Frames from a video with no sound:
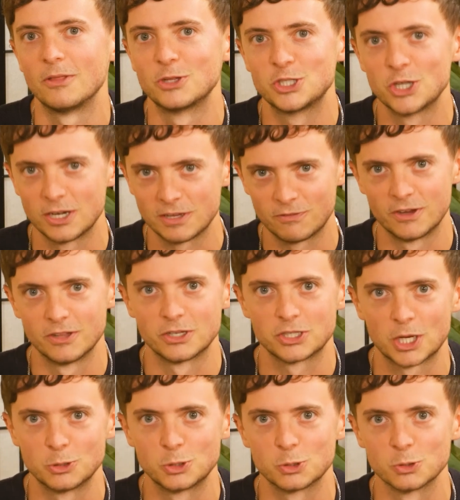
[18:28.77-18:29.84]
the Journey Further
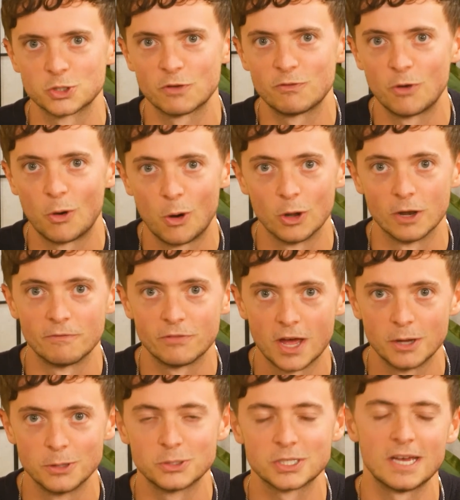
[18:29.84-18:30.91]
socials for all of
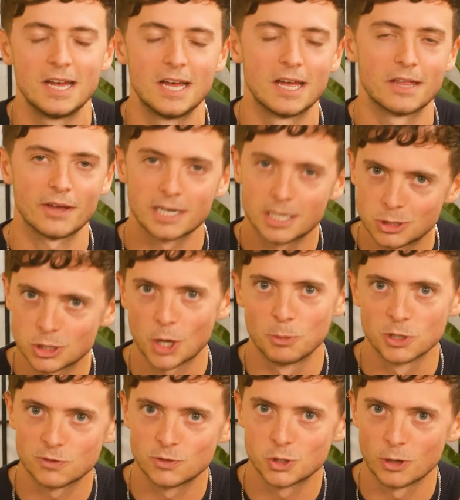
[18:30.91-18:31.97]
those. Thank you so
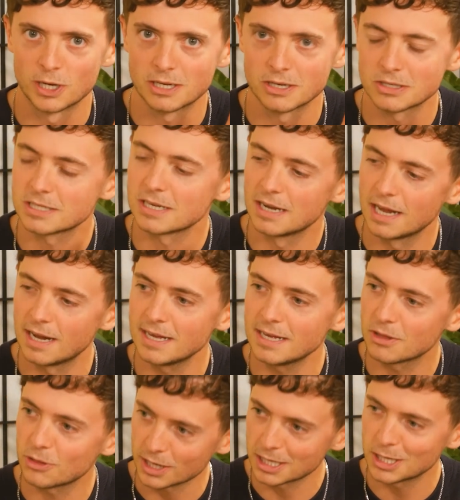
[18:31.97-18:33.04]
much for joining us. Lily,
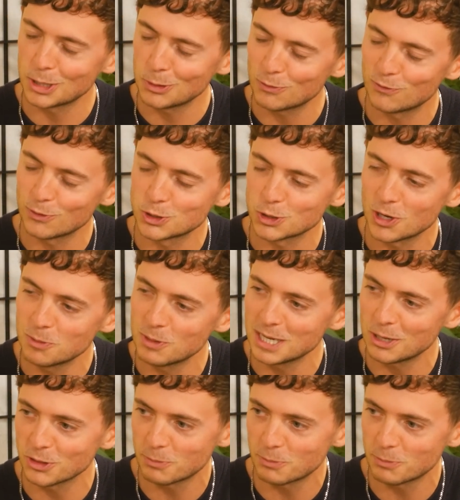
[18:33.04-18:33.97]
thank you for joining me on the